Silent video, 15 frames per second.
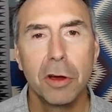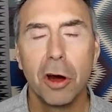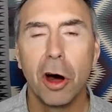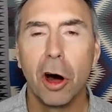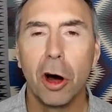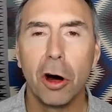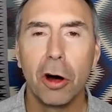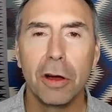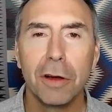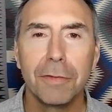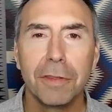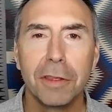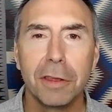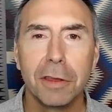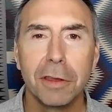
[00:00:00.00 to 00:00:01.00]
all
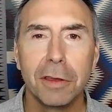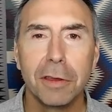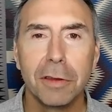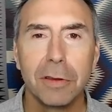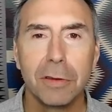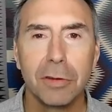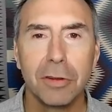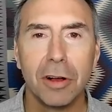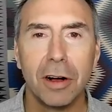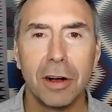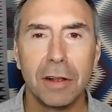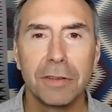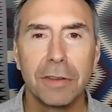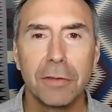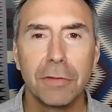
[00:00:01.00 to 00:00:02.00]
of the
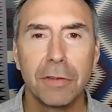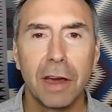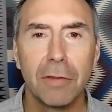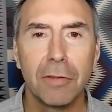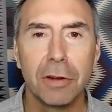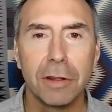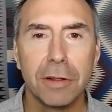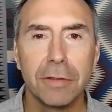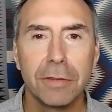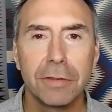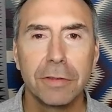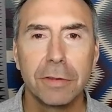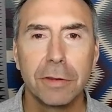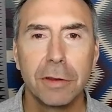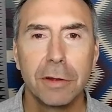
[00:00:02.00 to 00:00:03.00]
laws of
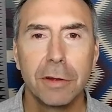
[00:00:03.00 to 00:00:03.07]
governance